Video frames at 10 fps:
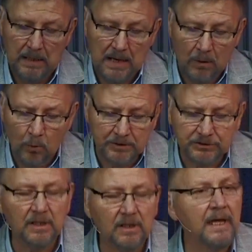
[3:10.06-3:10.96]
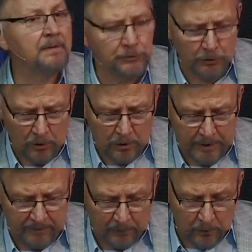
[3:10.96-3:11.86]
I want us to let the
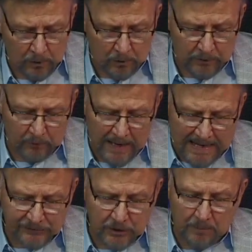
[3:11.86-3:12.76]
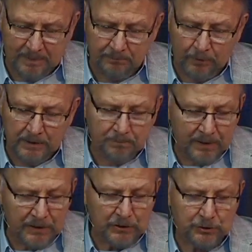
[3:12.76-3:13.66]
joy of the Lord rise up and bring
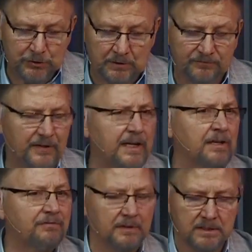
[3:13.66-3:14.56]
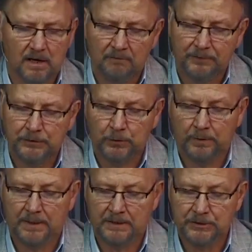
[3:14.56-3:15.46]
peace and faith and comfort
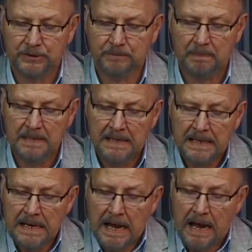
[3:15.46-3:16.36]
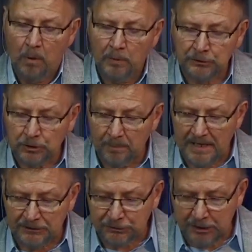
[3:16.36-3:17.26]
to us. I want us to
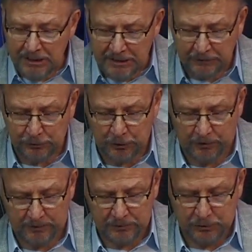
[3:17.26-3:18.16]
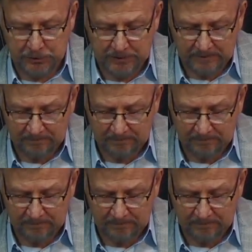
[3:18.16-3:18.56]
be a singing church